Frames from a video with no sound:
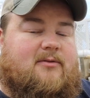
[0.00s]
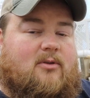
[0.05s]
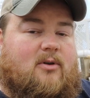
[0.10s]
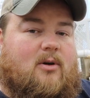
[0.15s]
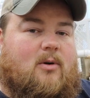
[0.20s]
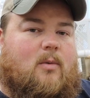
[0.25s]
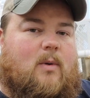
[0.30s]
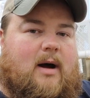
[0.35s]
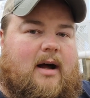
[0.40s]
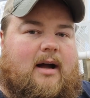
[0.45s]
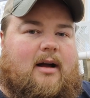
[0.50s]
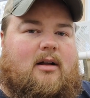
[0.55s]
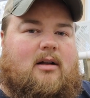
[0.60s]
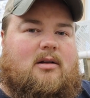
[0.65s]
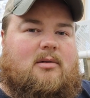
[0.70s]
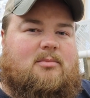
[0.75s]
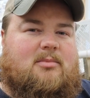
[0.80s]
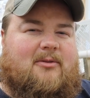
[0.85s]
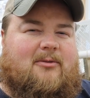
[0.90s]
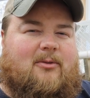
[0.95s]
for a
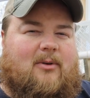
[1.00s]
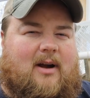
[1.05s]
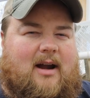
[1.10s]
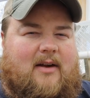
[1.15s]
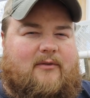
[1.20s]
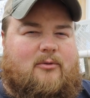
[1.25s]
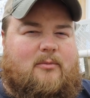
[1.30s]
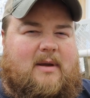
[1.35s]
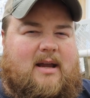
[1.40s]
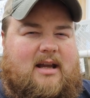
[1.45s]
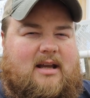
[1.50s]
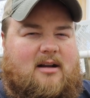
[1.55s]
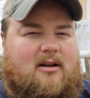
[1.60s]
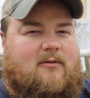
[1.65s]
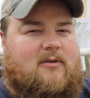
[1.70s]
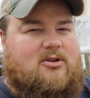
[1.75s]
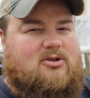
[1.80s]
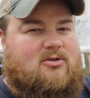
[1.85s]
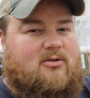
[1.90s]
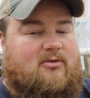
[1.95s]
while before I ever make an
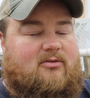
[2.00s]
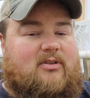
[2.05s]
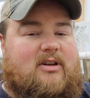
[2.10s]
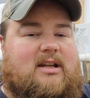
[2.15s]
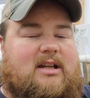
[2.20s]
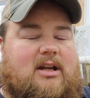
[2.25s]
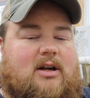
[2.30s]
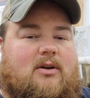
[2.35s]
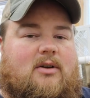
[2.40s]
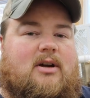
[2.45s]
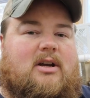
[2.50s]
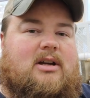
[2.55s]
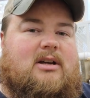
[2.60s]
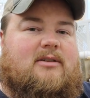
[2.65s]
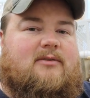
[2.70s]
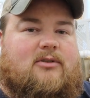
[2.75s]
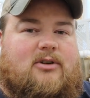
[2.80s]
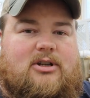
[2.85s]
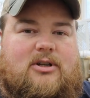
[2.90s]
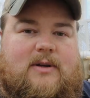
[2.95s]
official video
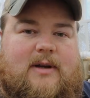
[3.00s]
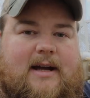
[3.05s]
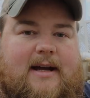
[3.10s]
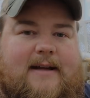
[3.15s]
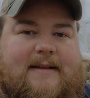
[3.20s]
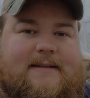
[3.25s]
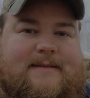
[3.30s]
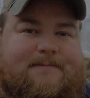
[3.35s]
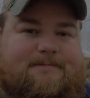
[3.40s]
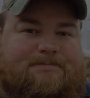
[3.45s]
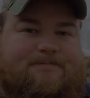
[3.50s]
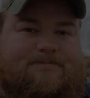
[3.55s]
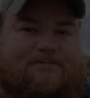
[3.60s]
for you guys.